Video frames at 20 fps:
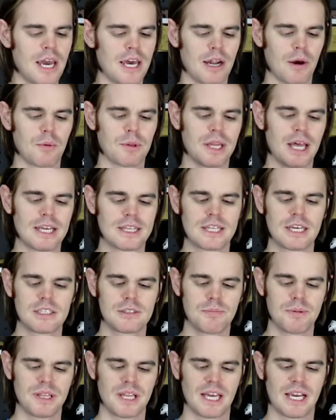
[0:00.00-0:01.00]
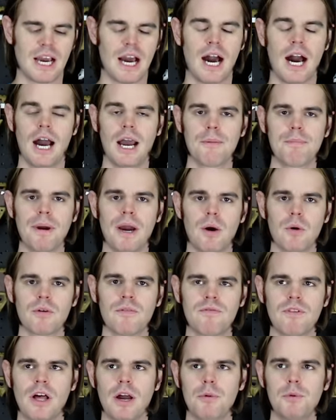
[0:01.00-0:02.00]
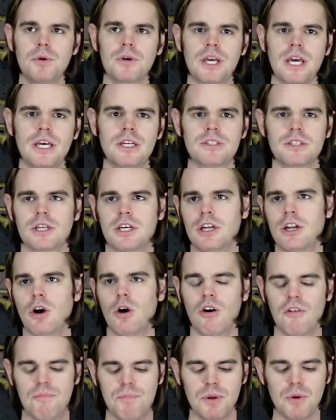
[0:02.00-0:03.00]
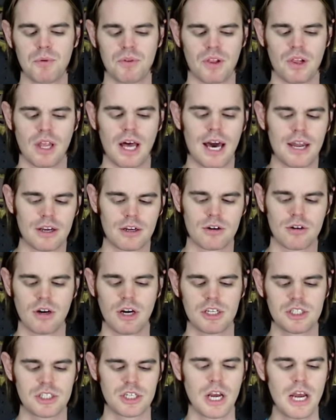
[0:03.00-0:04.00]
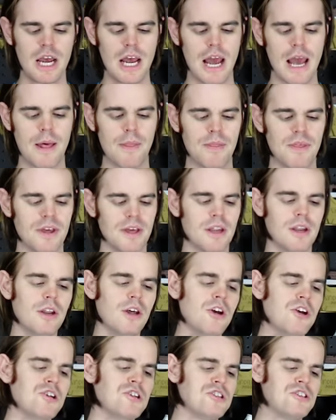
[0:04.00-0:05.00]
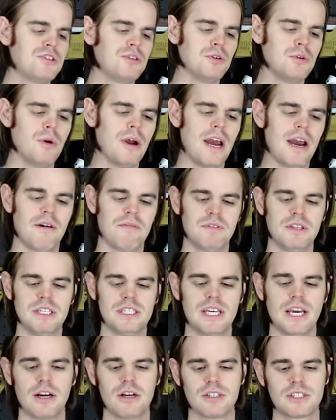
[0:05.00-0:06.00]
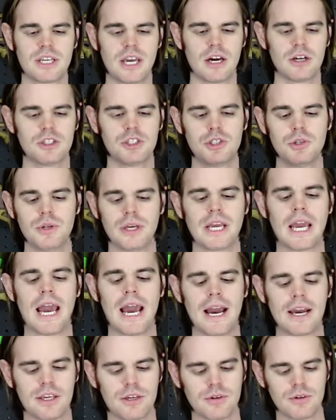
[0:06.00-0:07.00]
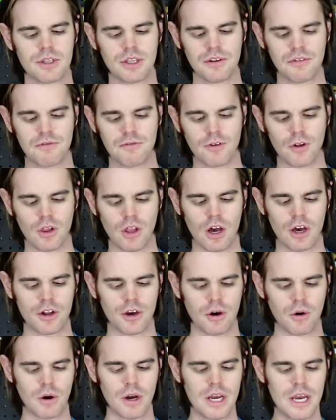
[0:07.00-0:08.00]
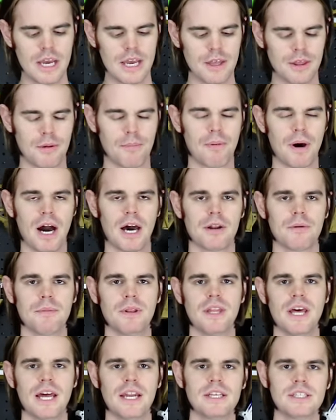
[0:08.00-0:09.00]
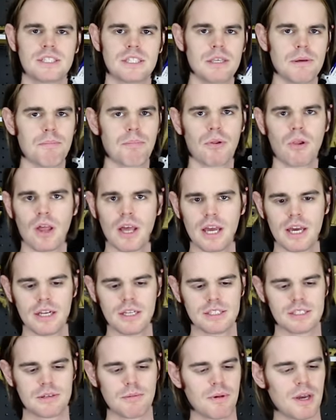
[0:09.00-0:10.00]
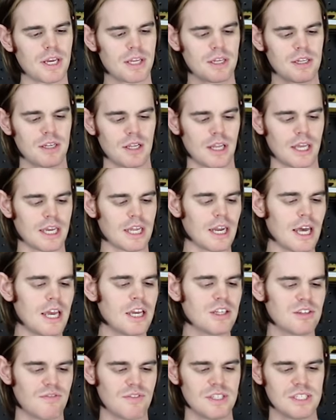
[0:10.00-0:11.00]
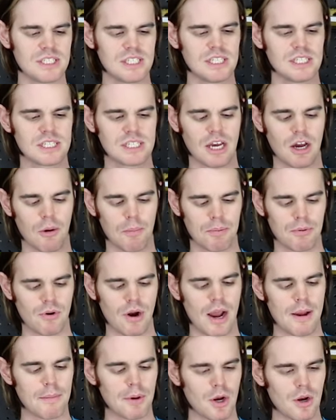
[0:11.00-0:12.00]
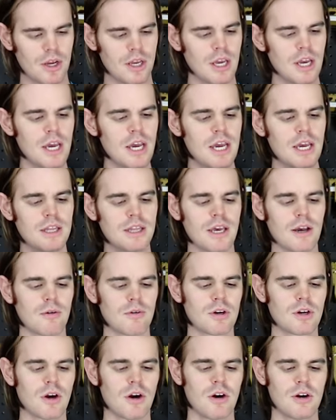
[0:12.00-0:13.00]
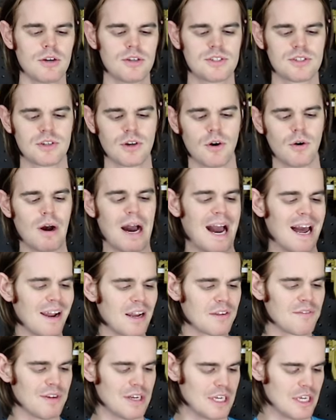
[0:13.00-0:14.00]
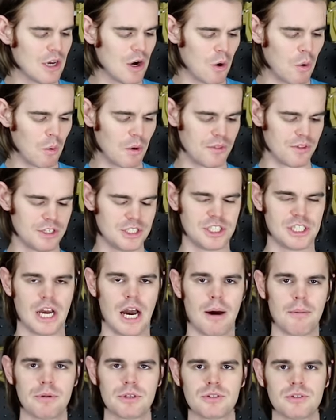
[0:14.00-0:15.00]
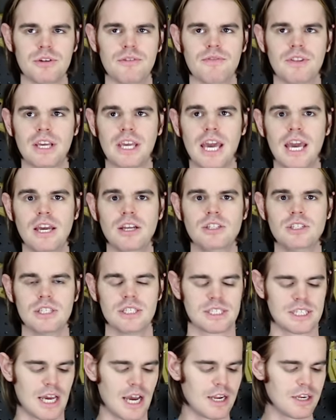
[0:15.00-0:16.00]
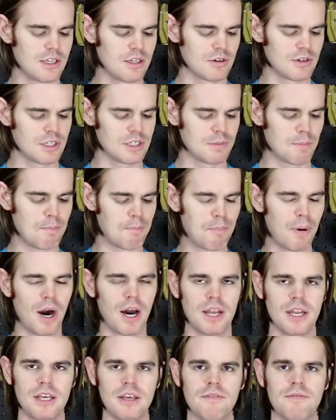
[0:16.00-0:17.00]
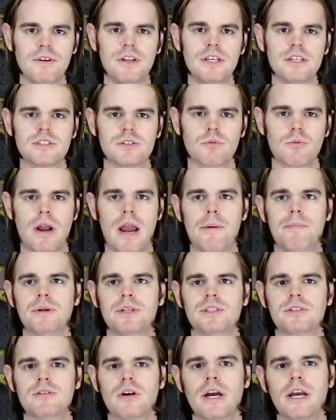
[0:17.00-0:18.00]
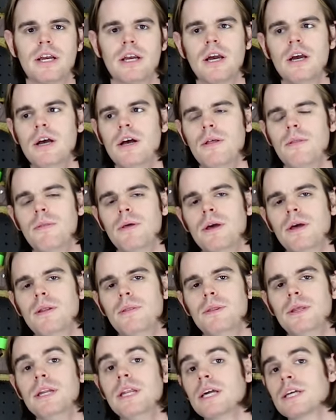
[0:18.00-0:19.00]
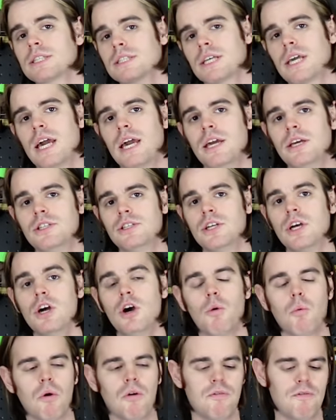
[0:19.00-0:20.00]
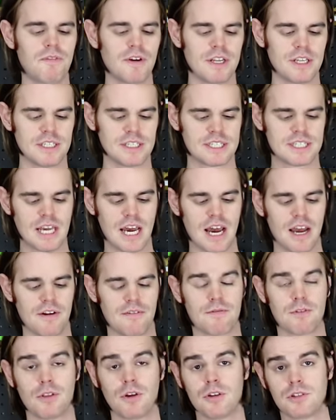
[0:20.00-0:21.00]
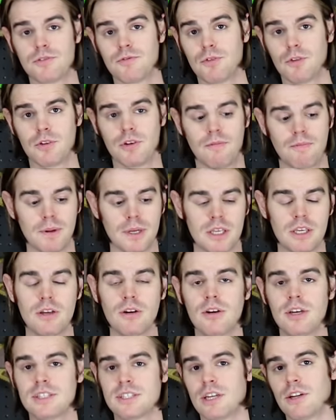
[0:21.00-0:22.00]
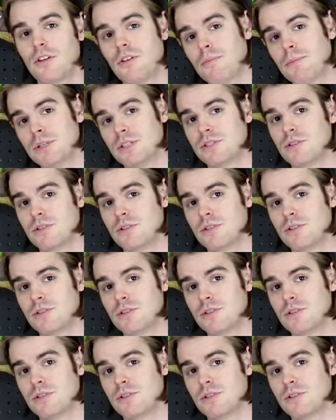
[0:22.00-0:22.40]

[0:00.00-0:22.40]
and I would like that to be like a high-powered flywheel cage, like an O F P with a lot of crush, and then to have the Terra Scout shooting accurately full auto in the bottom. And that is the plan, is to make it into like an H V Z style primary in that regard. So I don't even know what the geometry of the cage inside here is, but if it is a Rapid Strike, then the Nyx cage will fit inside. For those of you that have been curious, I know they've been